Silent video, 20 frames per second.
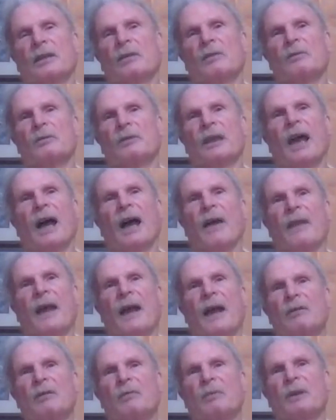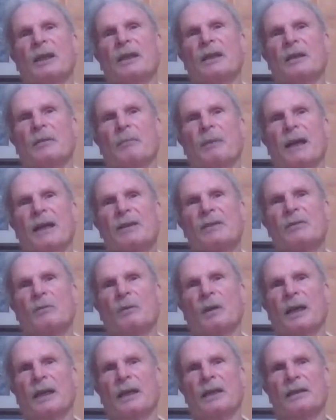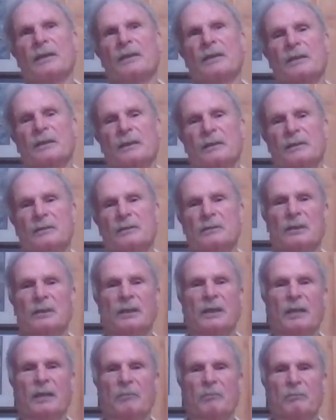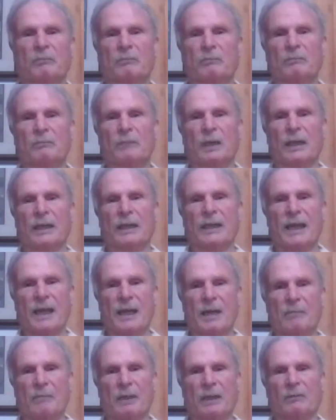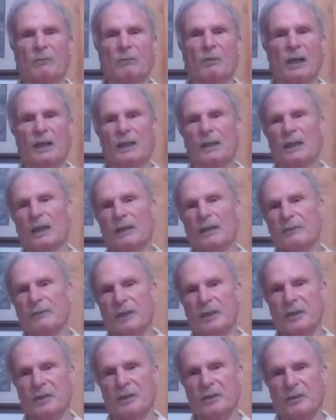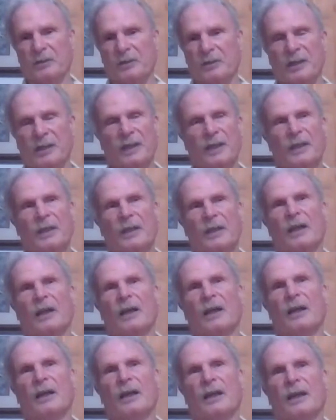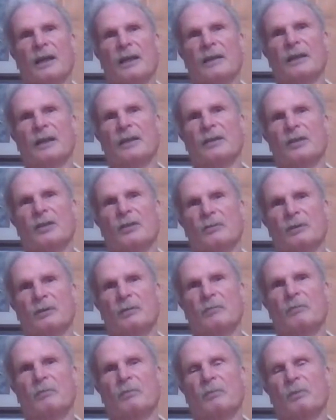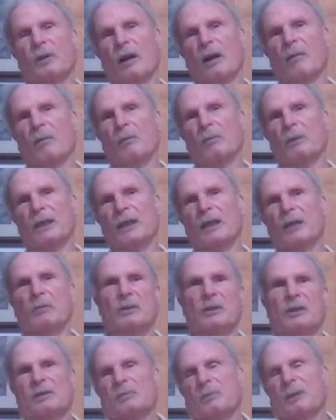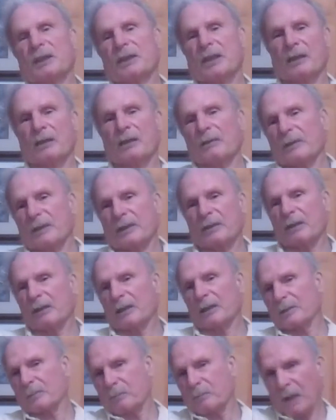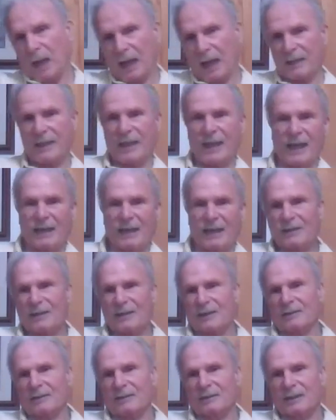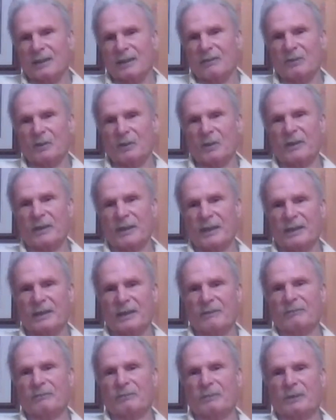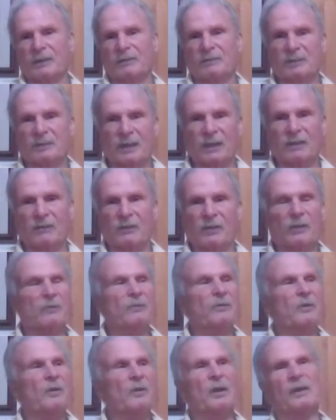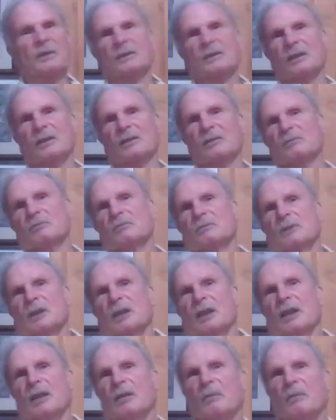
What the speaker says: so, yeah, that would be the best way, is to look up my name and Wildlife News, and then you would probably come across. But there are other podcasts and so forth that I've been interviewed for. So